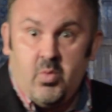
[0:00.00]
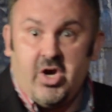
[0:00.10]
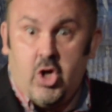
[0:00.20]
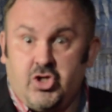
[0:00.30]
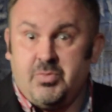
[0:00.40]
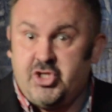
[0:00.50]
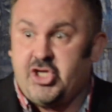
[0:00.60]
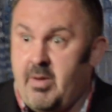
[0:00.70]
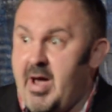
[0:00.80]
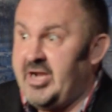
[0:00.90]
We're going to learn some
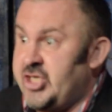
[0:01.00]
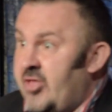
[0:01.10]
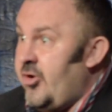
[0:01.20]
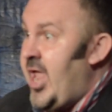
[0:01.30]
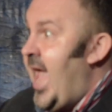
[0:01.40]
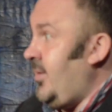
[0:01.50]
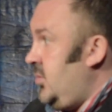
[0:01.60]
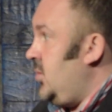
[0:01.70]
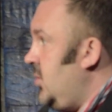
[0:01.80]
shit about each other today."